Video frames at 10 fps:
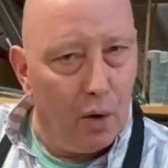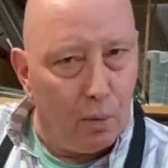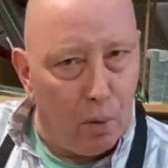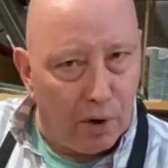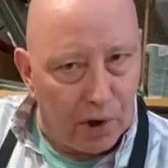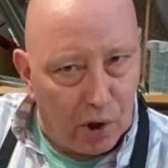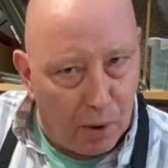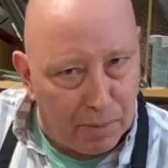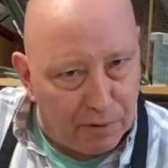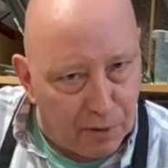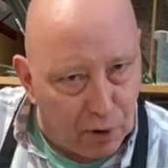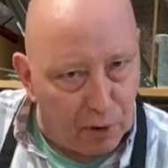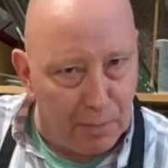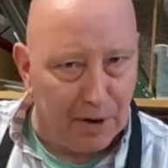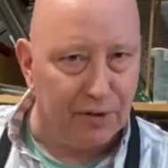what the copper foil
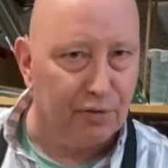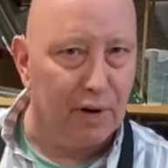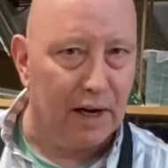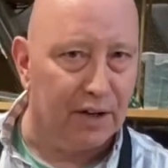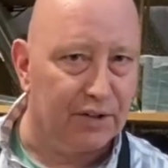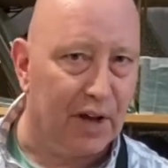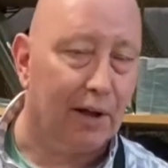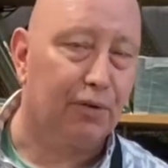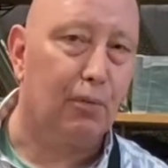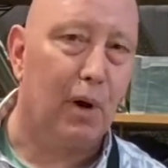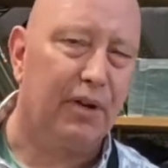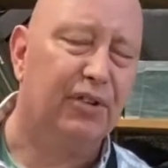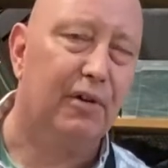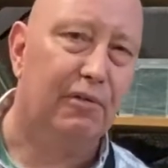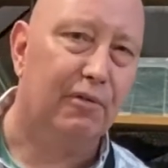method really entails and why it's
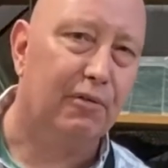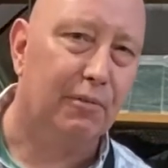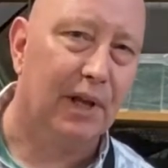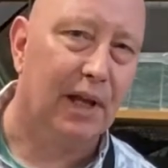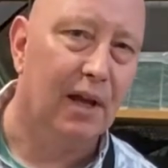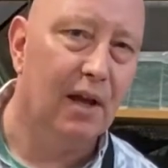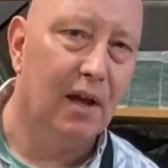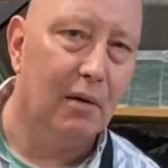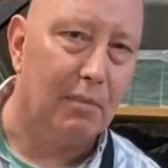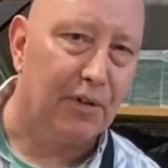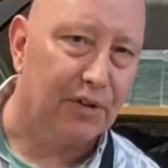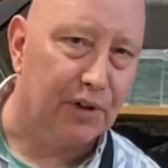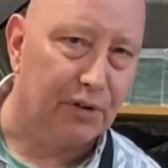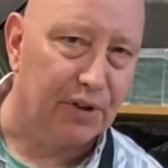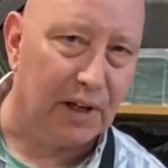different from the method
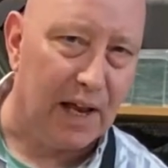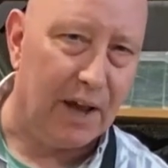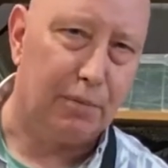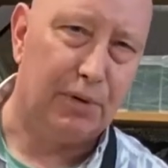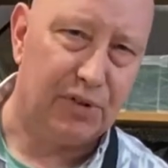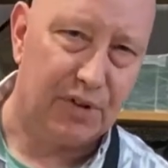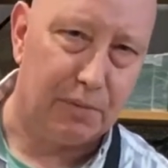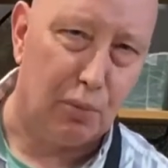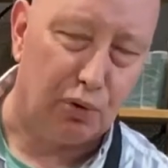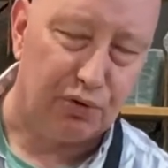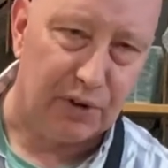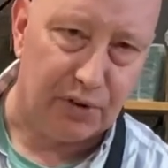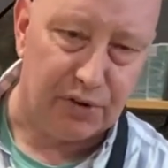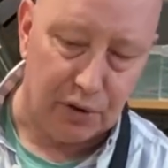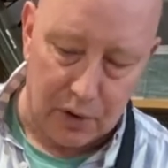using lead, which is more
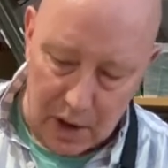traditional.